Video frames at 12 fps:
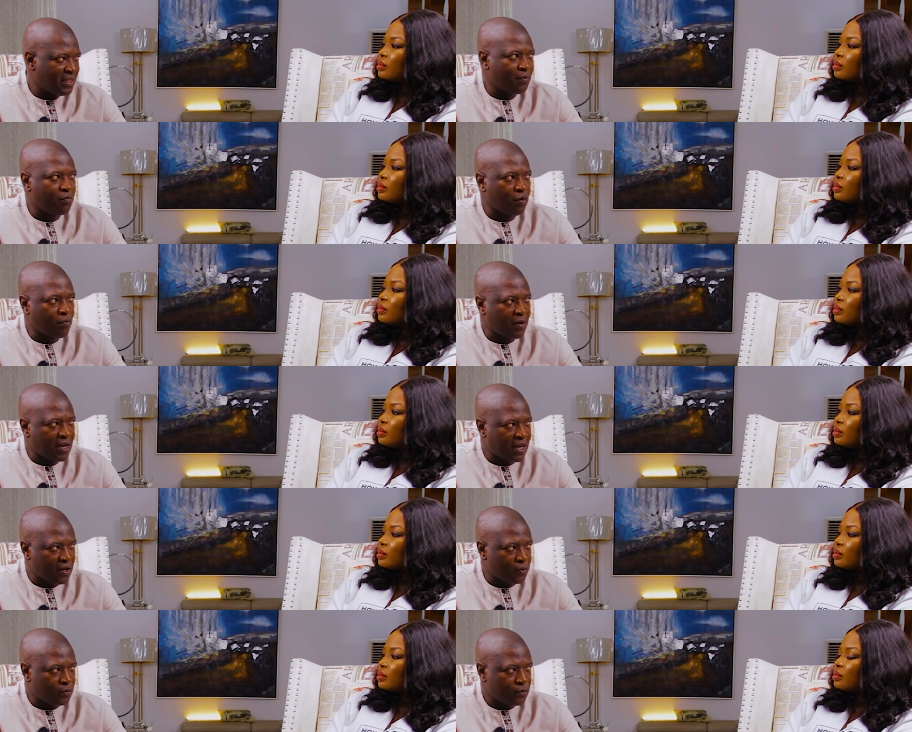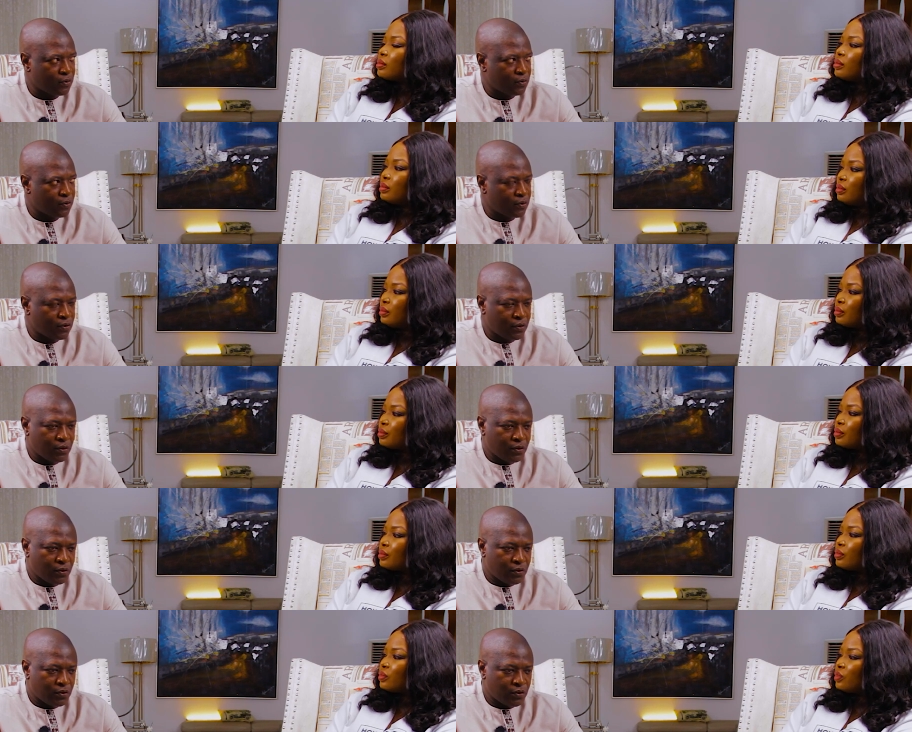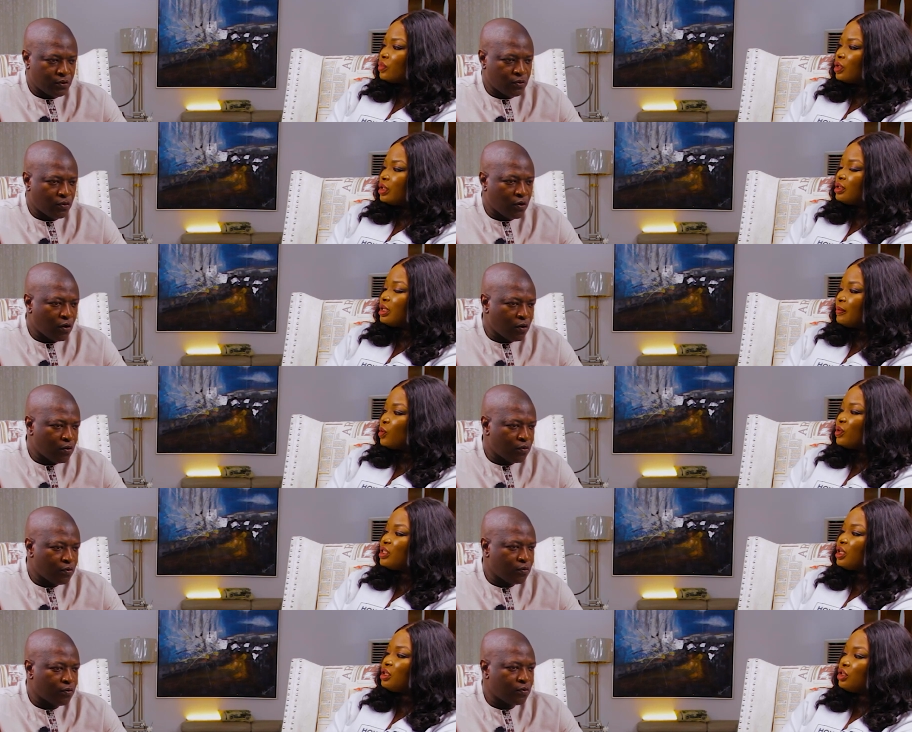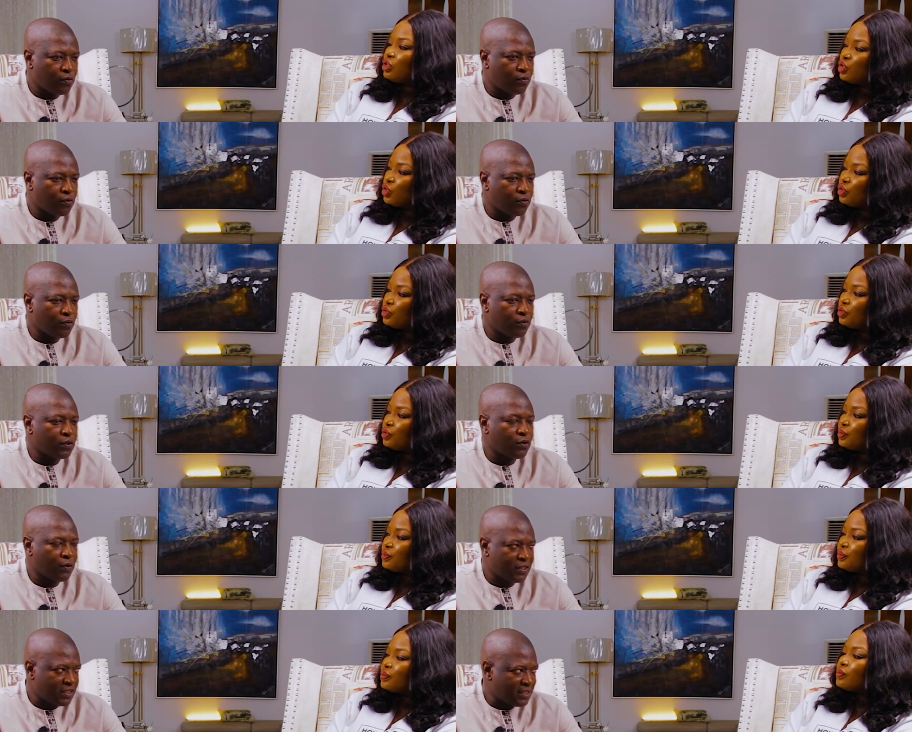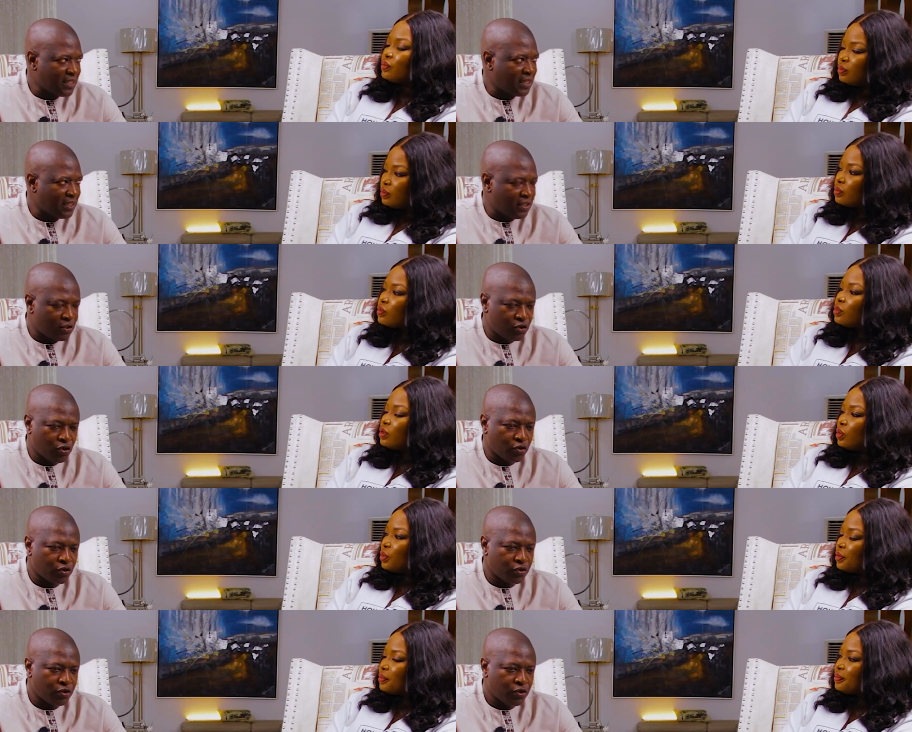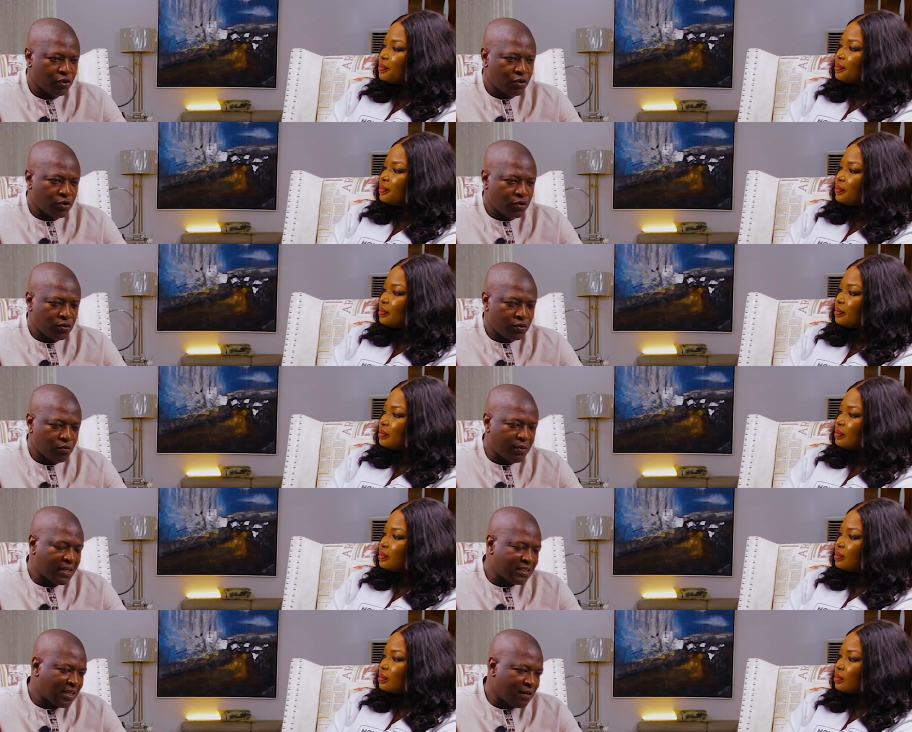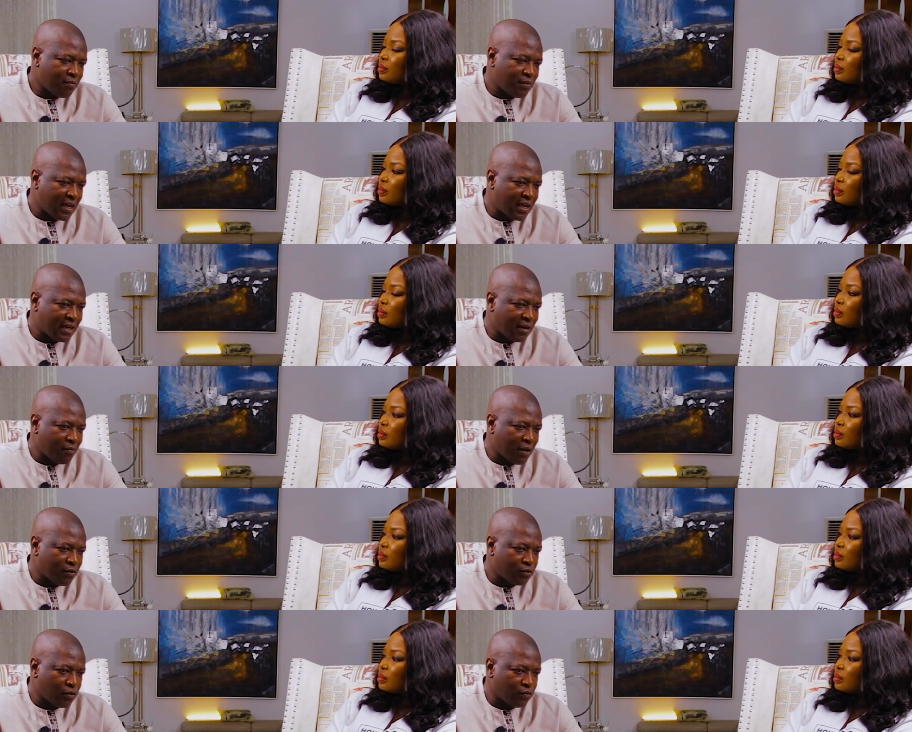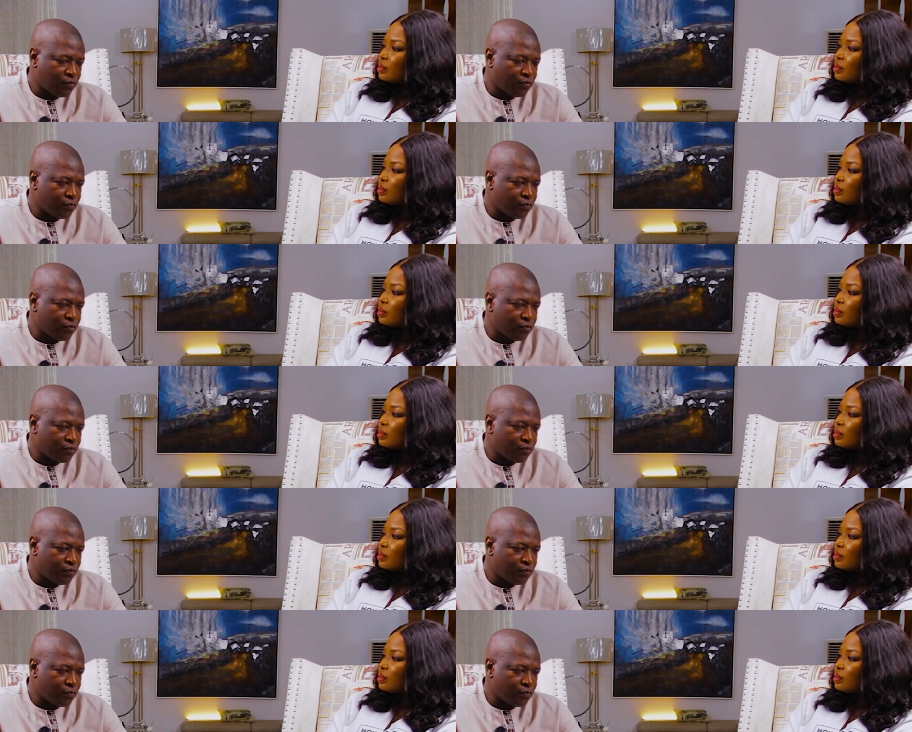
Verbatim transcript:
Speaker 1: in a proper house.
Speaker 2: Mm. So at this time they were staying in the church. They were
Speaker 1: staying in the church. Okay. So by the time I came out of